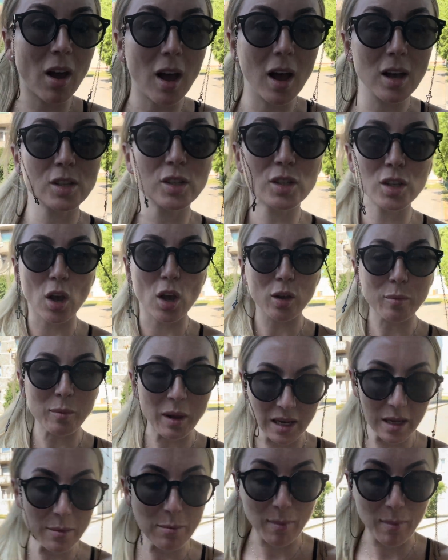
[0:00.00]
so
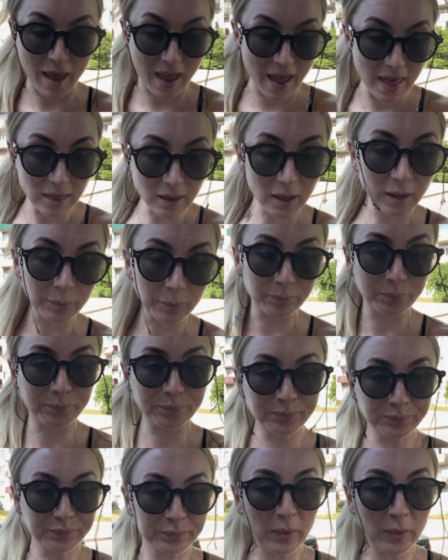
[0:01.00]
many men
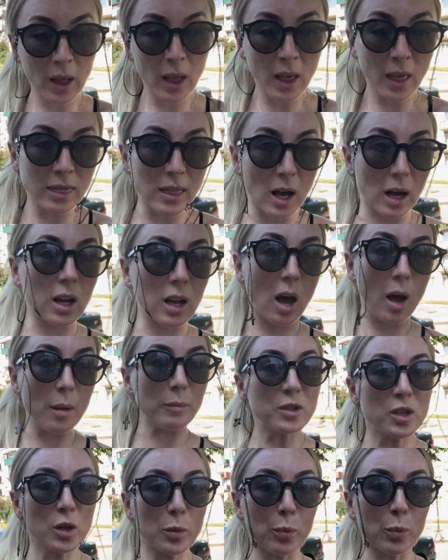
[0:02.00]
that come
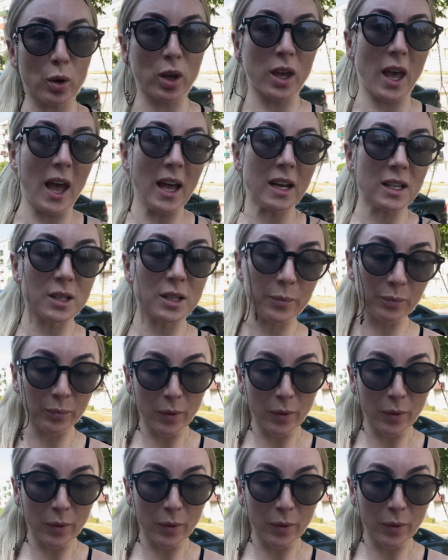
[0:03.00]
to Phuket